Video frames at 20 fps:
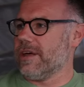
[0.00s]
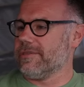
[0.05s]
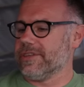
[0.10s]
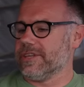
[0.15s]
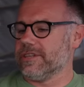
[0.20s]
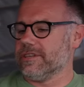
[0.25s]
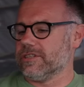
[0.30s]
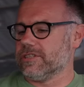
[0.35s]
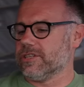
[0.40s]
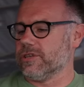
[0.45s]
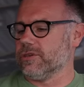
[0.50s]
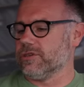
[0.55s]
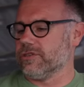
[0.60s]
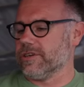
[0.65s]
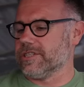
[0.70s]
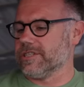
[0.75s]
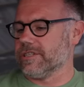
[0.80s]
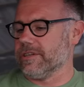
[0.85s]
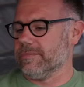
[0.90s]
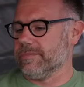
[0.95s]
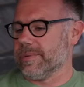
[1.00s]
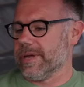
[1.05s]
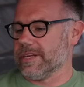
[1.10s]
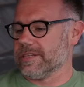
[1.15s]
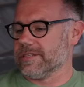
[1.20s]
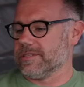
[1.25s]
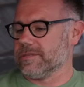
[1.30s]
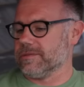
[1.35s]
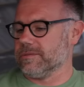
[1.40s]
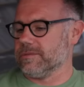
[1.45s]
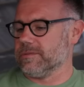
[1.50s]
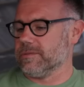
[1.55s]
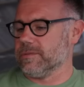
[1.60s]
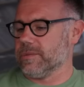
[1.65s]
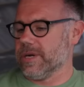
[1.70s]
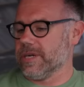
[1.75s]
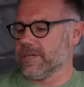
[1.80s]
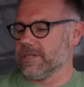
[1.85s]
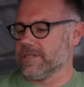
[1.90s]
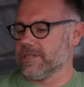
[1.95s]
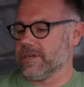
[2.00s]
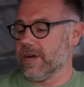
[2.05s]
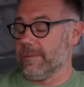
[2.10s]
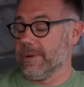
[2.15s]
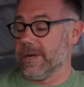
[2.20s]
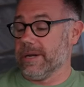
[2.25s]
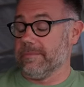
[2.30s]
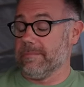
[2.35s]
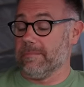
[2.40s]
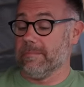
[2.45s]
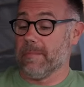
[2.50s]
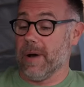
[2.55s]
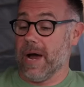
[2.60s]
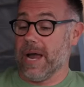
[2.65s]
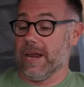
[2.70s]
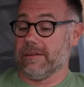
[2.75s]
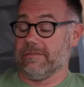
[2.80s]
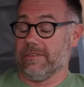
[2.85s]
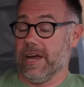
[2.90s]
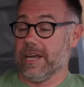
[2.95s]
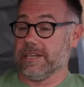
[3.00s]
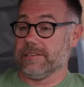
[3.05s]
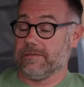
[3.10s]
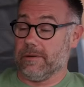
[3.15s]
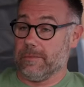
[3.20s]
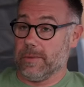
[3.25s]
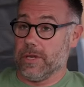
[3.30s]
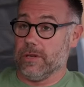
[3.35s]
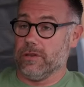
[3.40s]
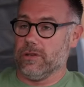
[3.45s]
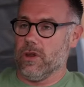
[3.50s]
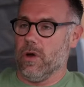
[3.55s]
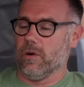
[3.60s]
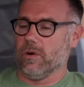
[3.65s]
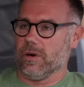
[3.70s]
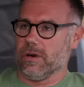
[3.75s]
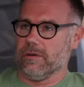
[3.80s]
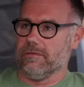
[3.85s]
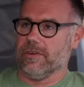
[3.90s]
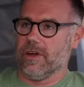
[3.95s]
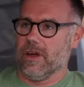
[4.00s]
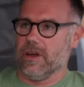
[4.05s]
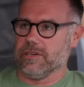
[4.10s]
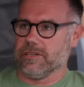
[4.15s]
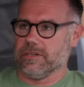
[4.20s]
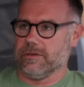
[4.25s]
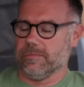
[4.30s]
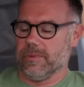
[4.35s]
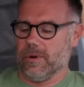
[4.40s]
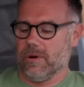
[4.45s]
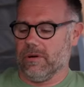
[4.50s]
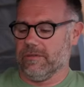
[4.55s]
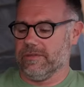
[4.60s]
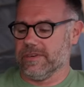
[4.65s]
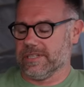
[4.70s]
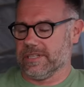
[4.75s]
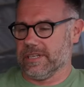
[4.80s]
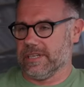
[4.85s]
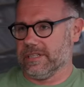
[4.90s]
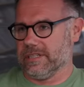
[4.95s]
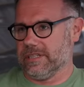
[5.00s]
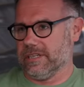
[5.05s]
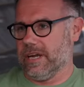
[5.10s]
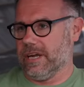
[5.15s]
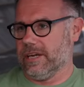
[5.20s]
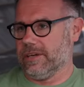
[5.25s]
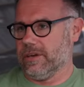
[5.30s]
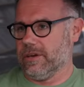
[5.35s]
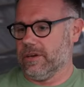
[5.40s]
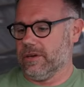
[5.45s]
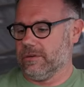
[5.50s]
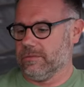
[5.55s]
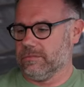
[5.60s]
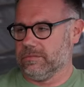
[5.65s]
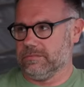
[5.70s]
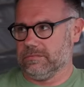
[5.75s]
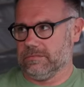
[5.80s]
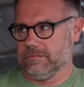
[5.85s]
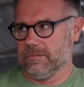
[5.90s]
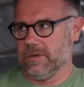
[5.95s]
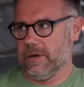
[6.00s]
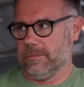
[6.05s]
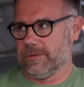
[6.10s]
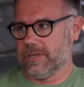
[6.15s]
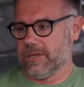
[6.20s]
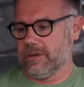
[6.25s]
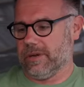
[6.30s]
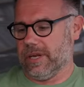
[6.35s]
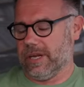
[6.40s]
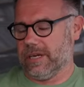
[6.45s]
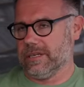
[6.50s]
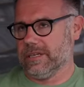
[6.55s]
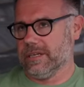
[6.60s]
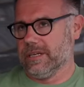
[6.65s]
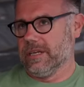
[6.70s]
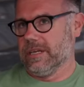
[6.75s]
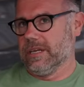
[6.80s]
I think the two critical bits, which, I mean, my advice from a non-conversion, but obviously I know what I'm doing,